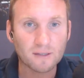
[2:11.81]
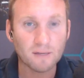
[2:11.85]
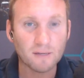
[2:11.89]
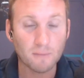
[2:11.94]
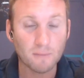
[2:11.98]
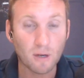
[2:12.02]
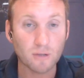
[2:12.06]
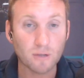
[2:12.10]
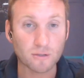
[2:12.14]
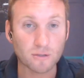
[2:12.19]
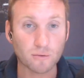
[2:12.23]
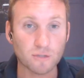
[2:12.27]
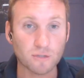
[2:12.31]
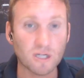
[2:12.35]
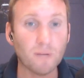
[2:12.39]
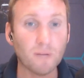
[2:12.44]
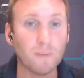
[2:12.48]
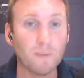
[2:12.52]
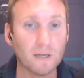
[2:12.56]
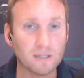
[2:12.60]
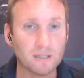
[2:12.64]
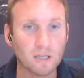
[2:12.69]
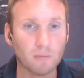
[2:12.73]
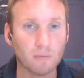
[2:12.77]
commercial
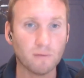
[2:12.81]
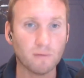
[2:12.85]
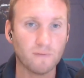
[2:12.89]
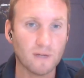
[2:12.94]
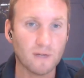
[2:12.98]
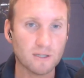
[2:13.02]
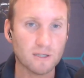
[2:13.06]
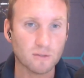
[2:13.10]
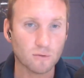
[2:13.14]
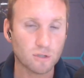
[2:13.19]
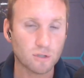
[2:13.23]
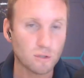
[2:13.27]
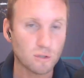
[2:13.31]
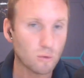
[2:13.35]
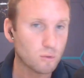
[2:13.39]
shipping type of vessels.